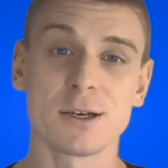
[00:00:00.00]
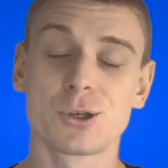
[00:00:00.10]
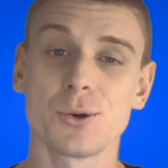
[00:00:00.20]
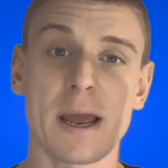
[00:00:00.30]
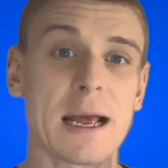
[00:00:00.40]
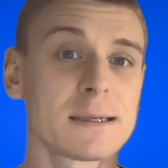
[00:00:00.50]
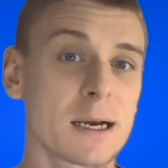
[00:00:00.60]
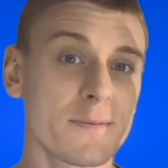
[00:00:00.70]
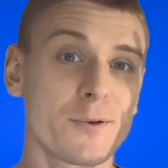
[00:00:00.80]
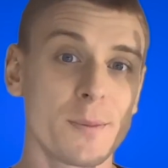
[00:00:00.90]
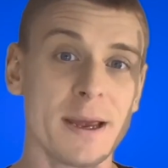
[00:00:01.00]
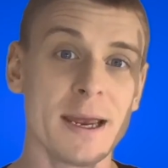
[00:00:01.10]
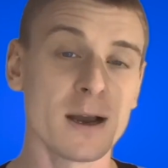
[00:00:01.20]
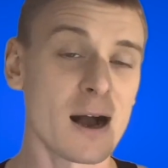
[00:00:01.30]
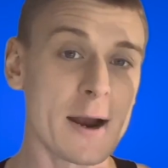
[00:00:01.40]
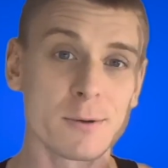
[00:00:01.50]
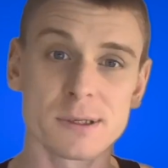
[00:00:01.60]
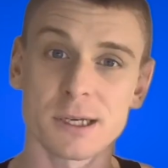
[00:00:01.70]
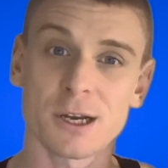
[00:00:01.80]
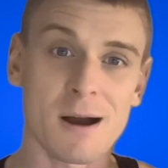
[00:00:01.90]
2 hands up for me. I was
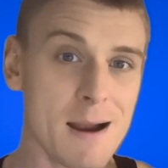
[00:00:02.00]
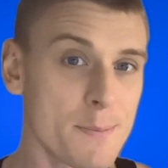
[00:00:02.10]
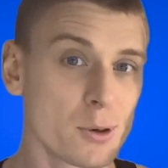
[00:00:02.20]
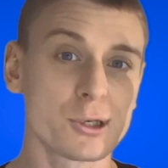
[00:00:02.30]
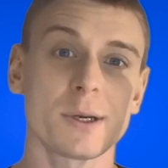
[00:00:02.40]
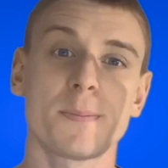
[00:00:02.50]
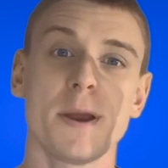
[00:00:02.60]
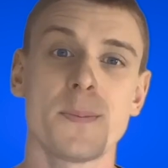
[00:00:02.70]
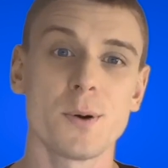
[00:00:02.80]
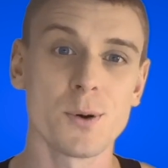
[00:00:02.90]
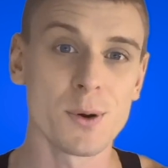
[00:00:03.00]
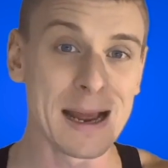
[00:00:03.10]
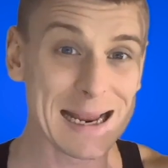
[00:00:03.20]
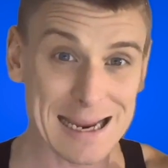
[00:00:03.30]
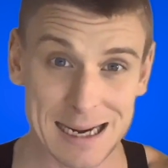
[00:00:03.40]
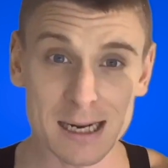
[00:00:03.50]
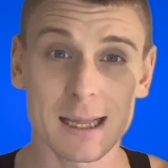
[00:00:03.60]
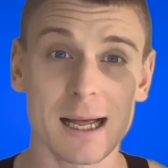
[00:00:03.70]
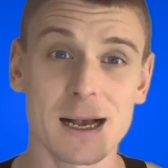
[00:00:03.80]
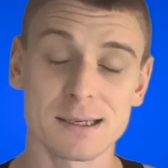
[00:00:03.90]
the guy pushing people in
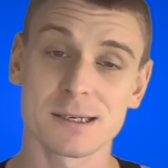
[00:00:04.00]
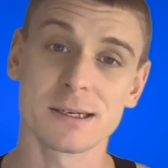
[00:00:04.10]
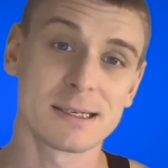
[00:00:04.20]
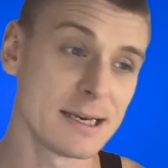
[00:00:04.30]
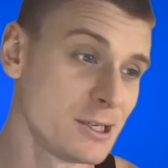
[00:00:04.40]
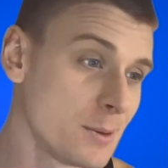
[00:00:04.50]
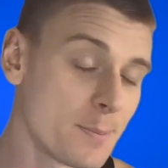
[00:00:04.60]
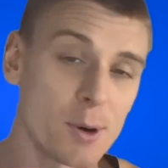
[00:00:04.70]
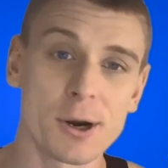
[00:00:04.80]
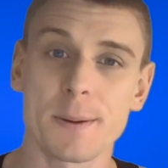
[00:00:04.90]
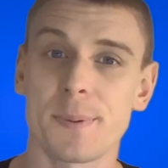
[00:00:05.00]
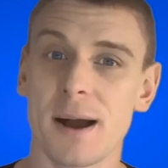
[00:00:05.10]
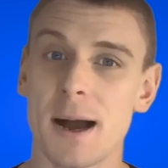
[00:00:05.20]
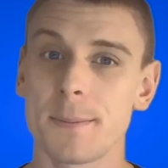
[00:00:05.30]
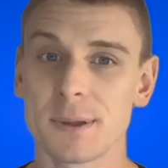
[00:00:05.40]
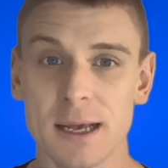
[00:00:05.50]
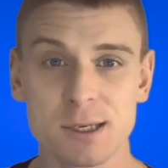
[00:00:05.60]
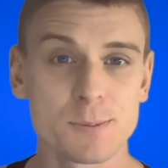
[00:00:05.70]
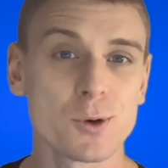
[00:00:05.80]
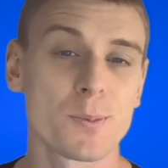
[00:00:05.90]
classes, teaching body pump,
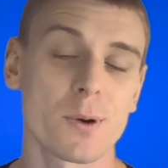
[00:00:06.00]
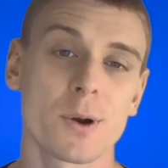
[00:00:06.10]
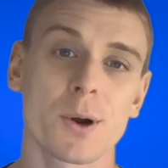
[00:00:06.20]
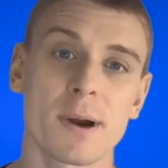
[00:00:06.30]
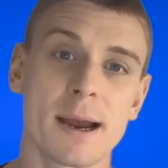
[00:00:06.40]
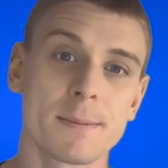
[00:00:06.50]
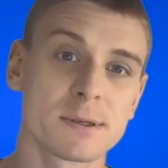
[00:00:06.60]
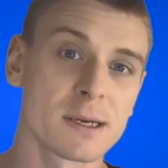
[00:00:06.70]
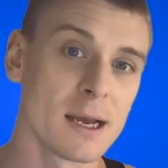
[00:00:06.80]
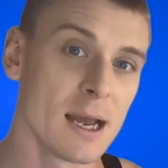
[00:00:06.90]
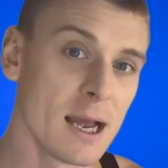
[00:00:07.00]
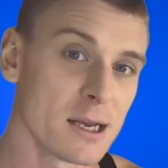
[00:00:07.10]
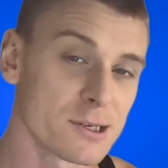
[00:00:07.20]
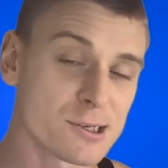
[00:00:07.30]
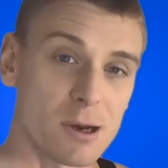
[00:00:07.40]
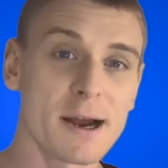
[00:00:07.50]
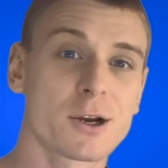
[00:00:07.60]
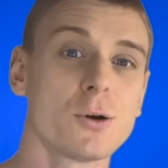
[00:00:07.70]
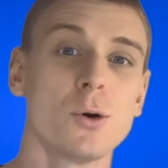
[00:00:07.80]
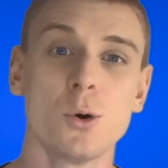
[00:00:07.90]
Les Mills programs,
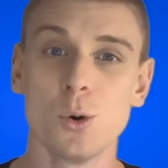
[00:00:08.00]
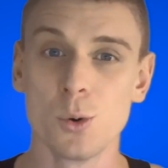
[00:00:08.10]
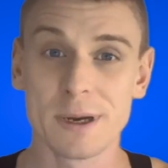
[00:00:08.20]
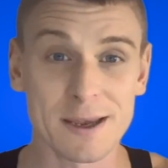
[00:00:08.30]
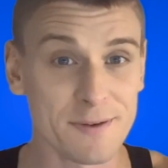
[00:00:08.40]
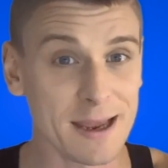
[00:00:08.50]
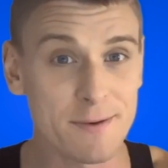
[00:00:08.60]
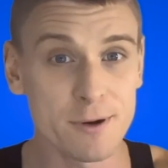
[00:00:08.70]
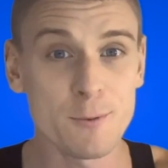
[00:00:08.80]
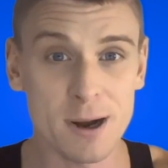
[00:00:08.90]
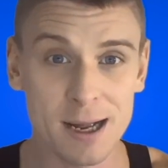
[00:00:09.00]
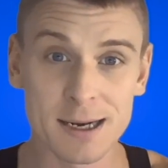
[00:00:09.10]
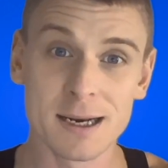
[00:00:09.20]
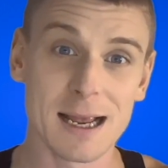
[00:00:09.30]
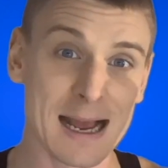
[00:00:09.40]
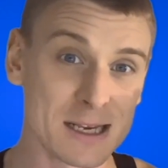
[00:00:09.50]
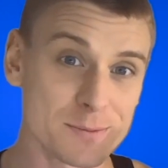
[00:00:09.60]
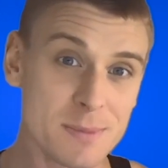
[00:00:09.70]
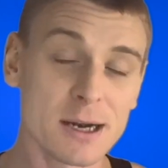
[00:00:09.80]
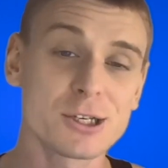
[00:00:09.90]
cycle, giving everyone as
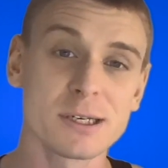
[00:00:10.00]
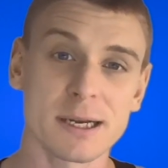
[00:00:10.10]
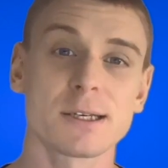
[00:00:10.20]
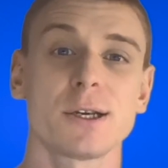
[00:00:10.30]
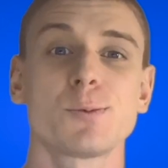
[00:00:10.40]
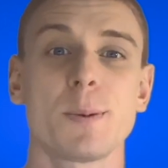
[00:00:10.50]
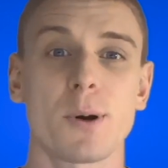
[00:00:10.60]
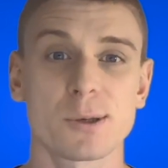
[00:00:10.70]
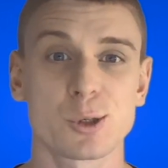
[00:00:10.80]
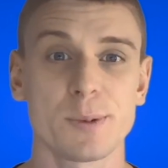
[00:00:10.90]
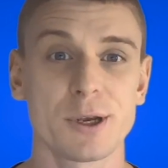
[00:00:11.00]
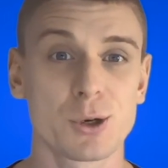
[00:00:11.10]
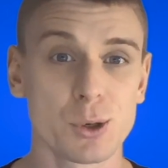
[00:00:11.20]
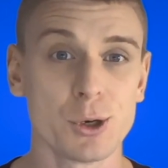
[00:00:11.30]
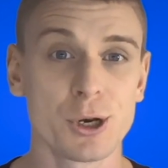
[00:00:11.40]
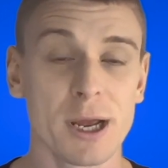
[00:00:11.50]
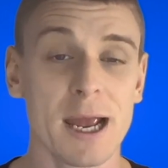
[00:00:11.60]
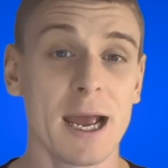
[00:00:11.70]
much intensity as we possibly could.